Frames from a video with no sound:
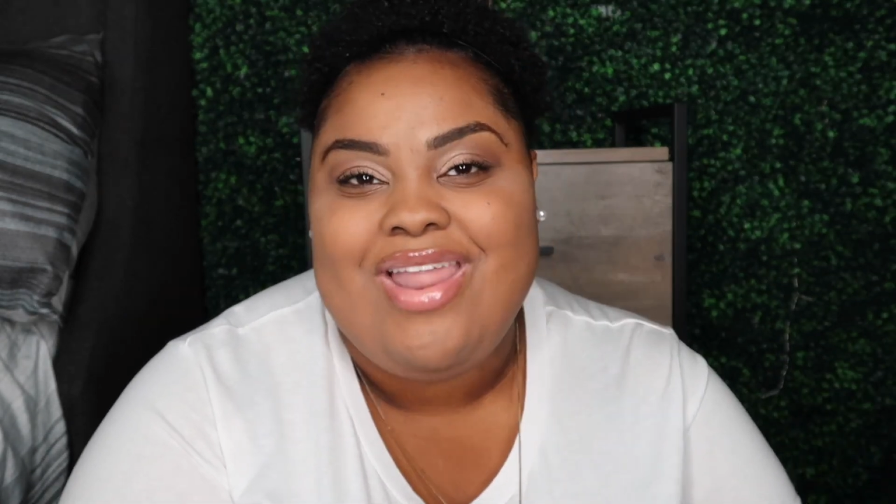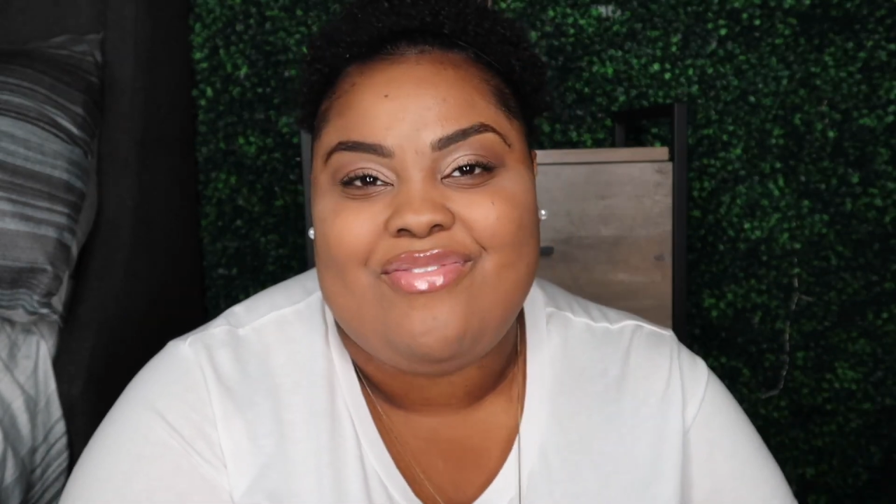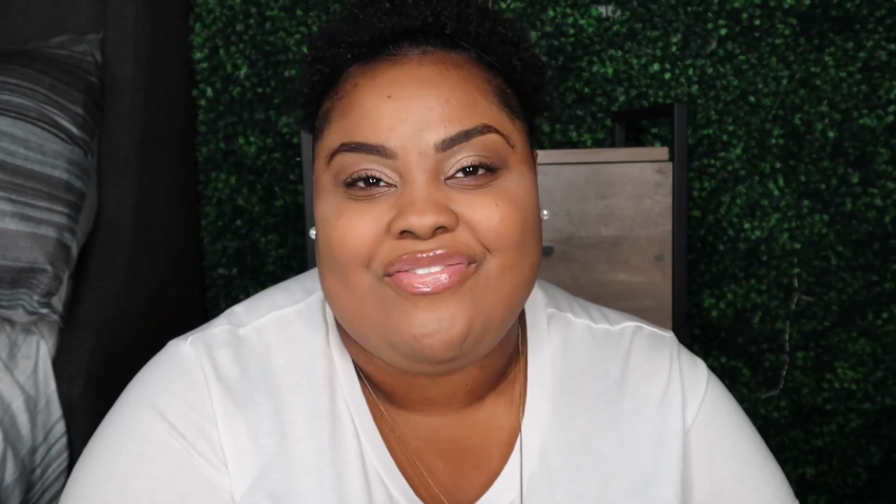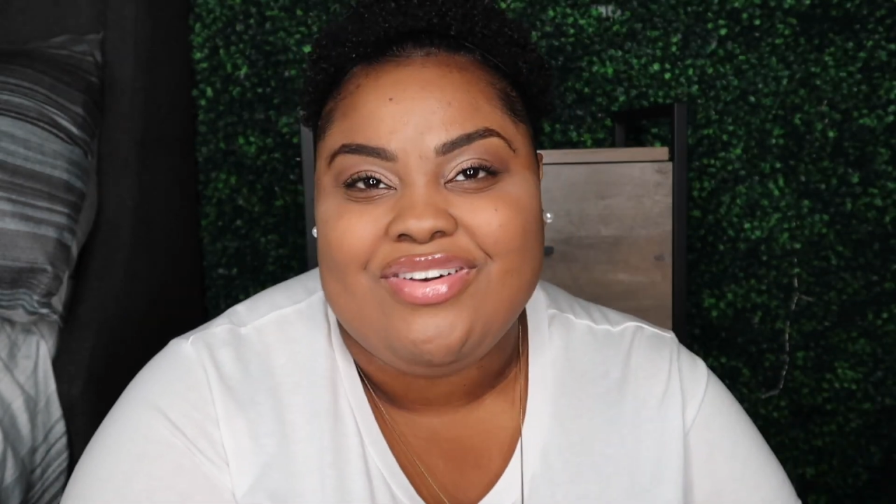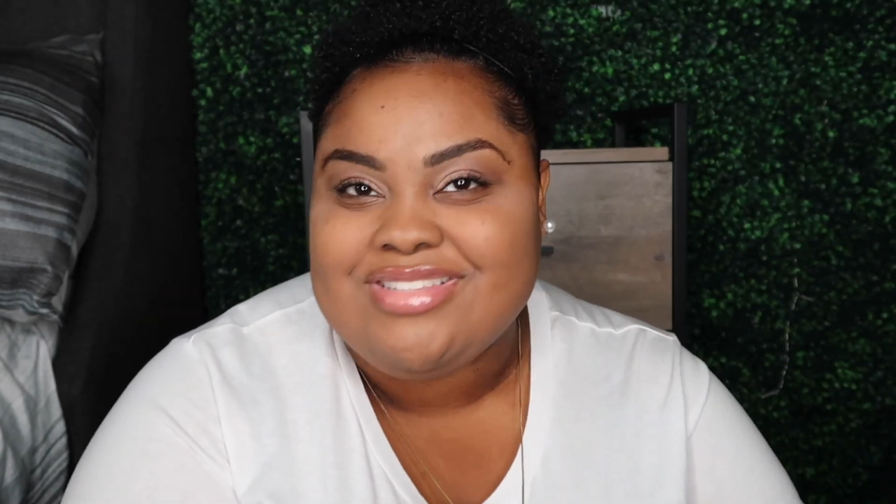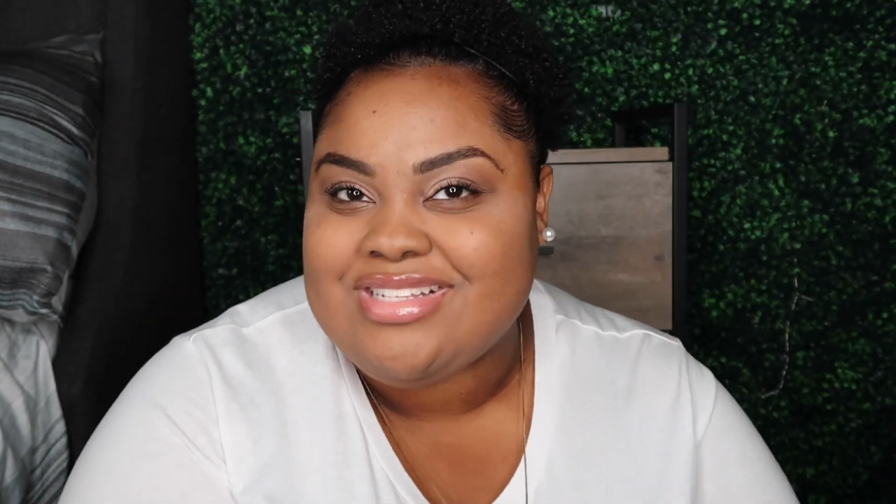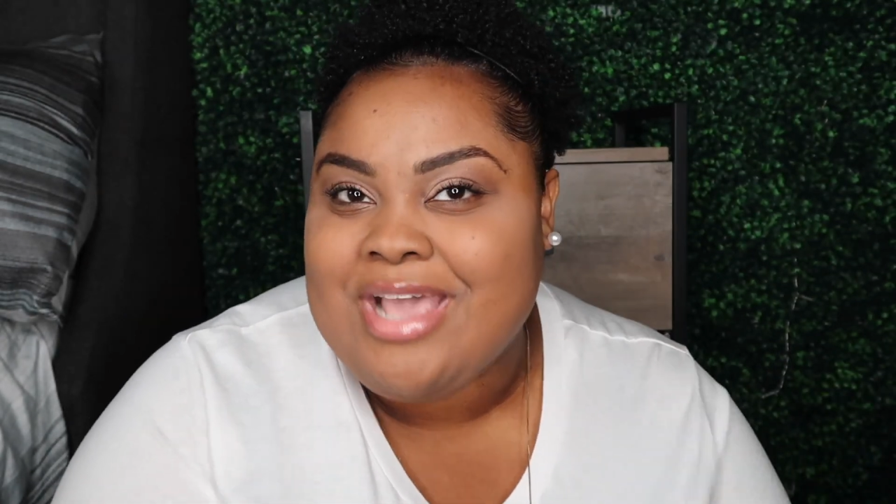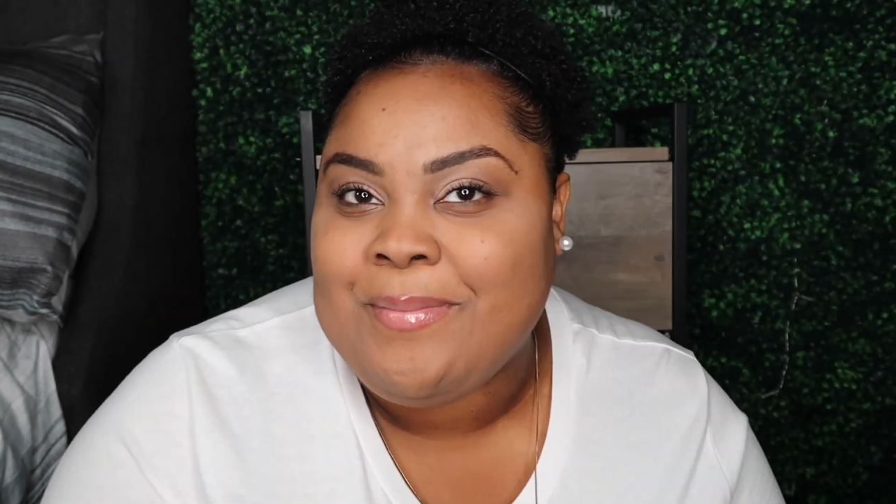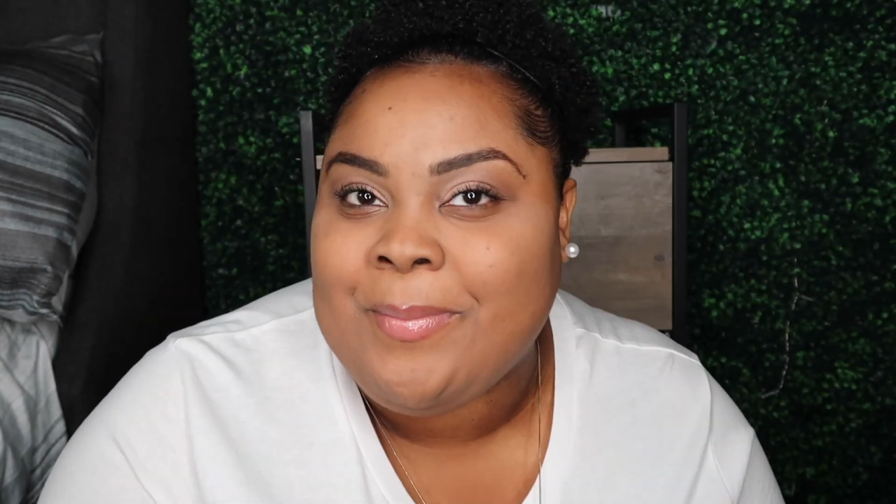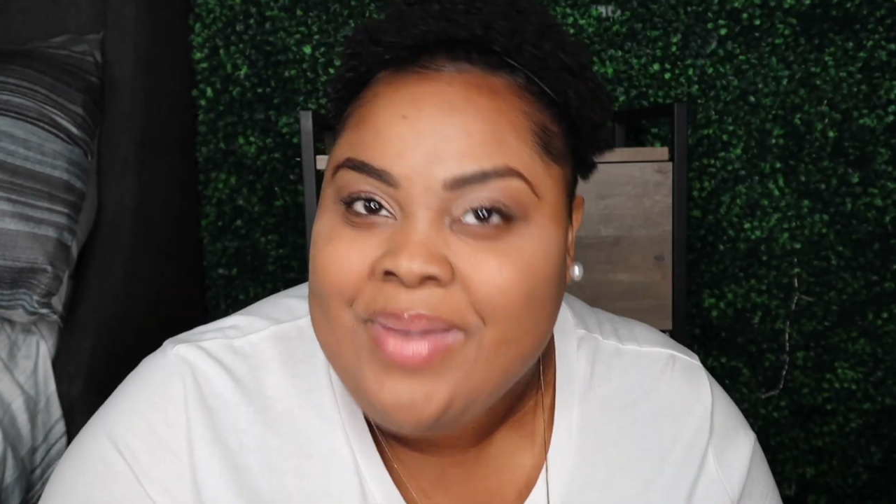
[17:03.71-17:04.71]
I never felt that
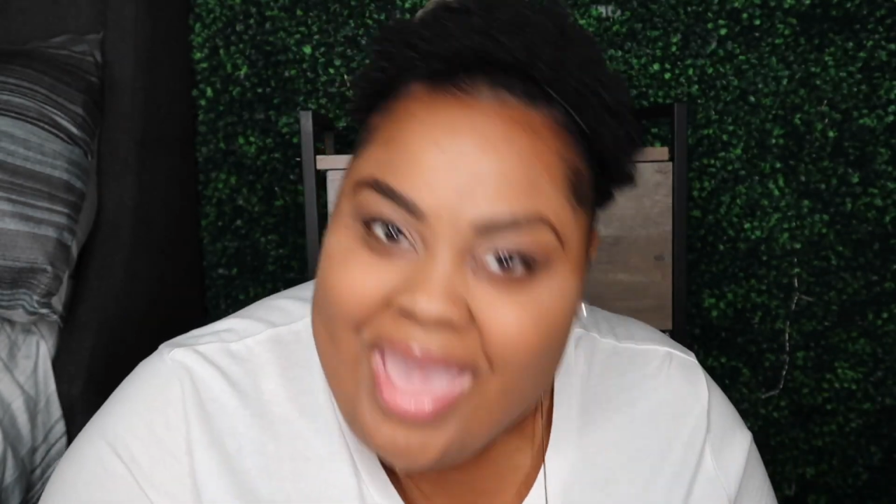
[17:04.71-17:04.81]
type of